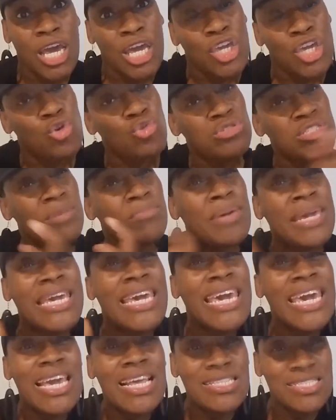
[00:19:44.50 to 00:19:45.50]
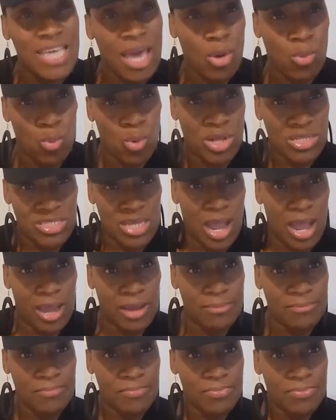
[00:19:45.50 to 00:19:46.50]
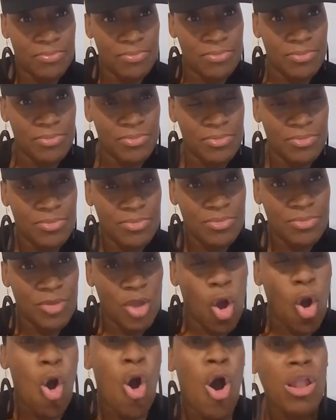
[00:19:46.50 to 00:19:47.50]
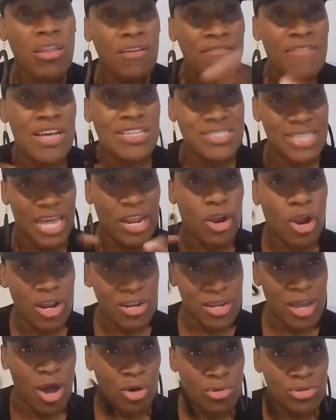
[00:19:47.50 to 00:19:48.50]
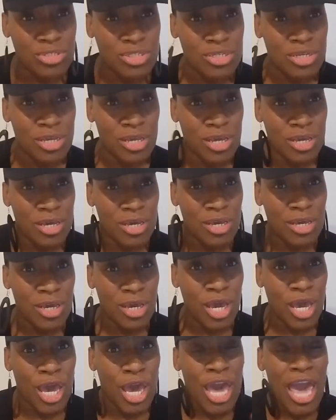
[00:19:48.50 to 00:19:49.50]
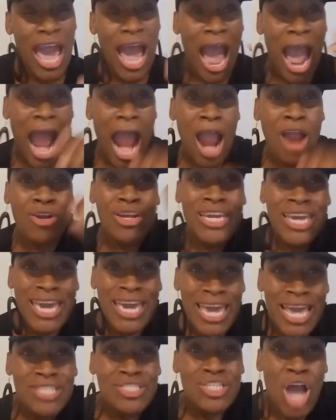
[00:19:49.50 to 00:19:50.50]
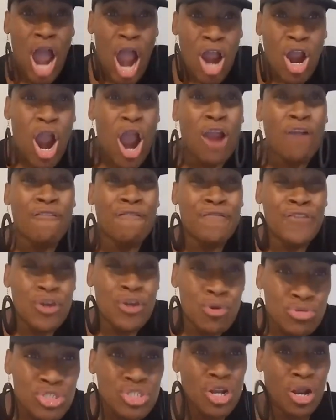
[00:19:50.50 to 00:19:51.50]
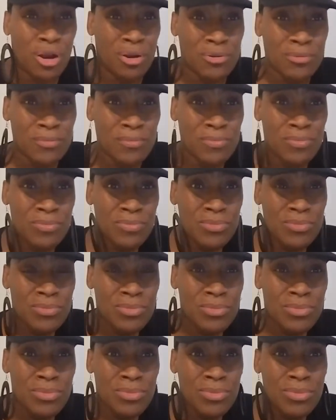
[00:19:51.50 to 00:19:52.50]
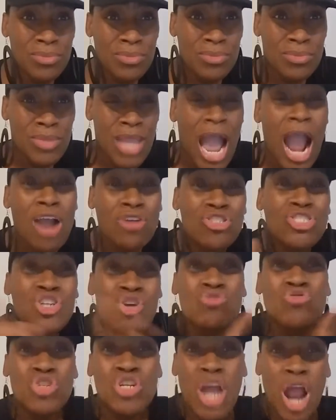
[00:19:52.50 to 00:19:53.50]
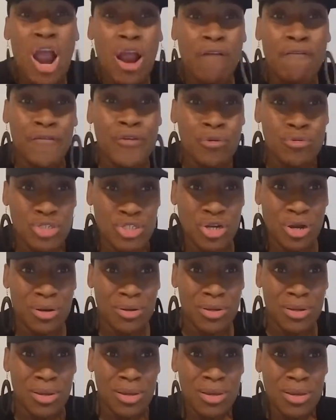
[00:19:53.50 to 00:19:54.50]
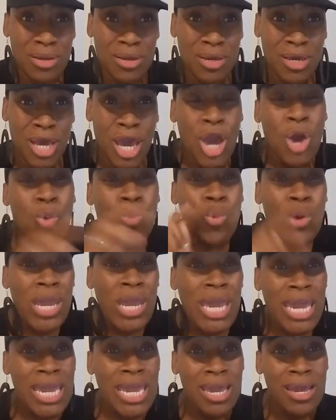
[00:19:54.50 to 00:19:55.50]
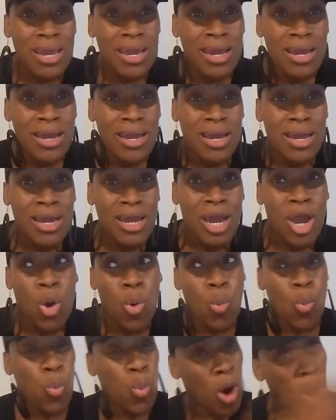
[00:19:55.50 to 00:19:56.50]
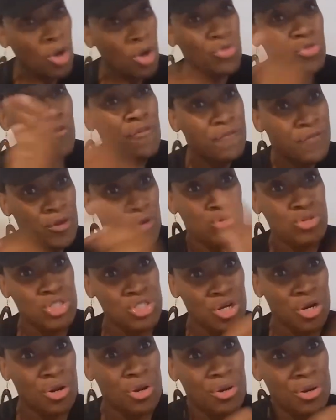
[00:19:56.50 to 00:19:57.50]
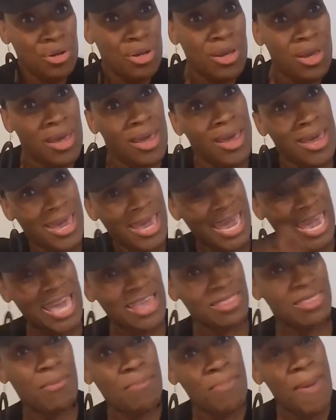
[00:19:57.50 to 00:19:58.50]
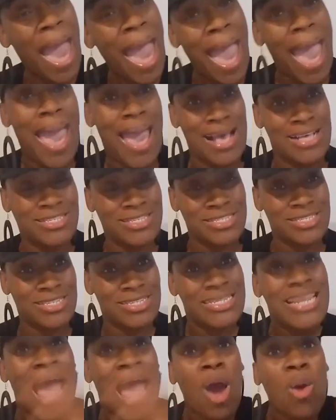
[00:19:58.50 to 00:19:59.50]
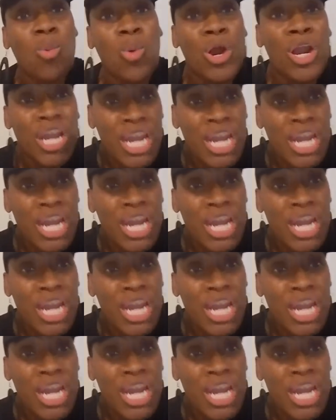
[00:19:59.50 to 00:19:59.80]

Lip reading: used to be kids at one time. All of us that are adults. Our kids are our future. Our children are our future. We were the future in the past. Now we're